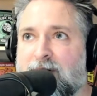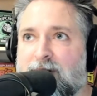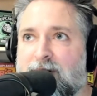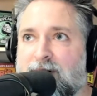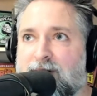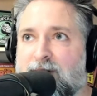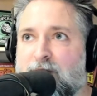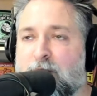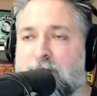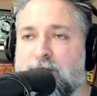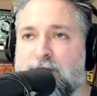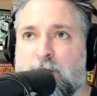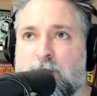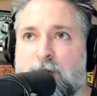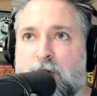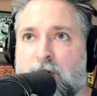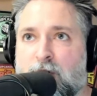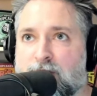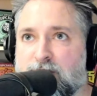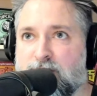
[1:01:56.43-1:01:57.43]
going to
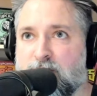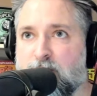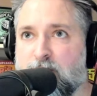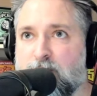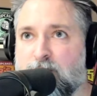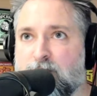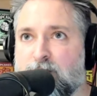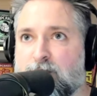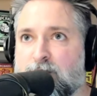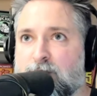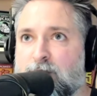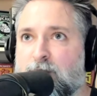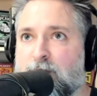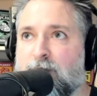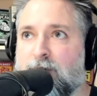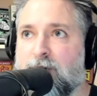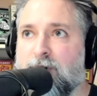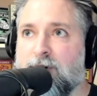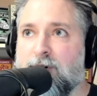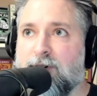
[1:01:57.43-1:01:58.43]
an art school
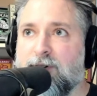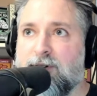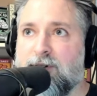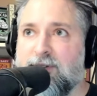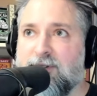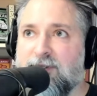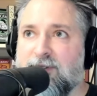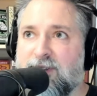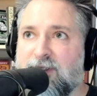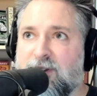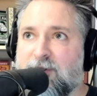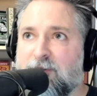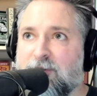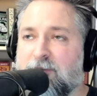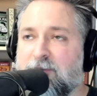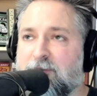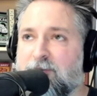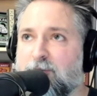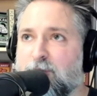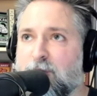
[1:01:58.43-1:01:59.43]
or, you know,
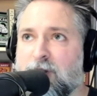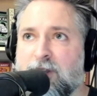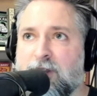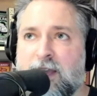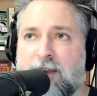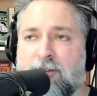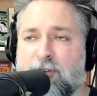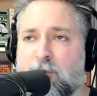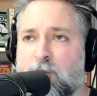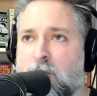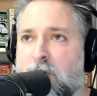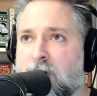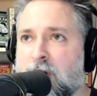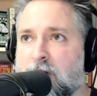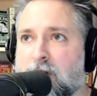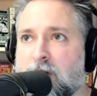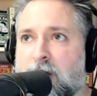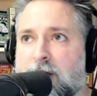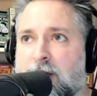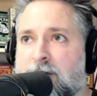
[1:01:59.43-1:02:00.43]
really every walk
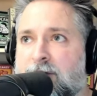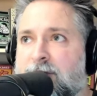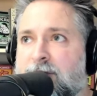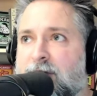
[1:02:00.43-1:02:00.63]
of life.